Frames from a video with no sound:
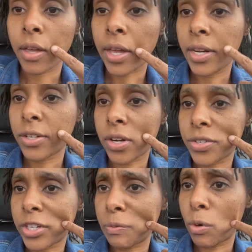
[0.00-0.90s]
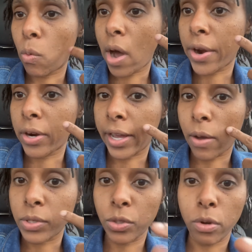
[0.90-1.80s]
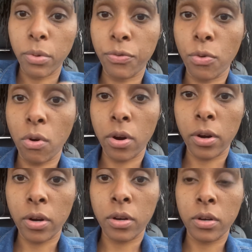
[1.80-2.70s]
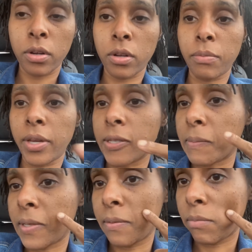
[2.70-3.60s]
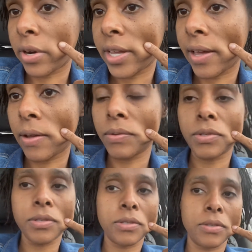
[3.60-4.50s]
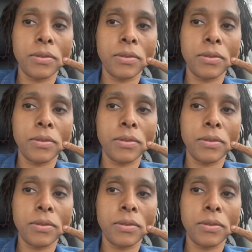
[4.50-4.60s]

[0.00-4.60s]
I need to start drinking more water like I was doing before because I'm getting breakouts.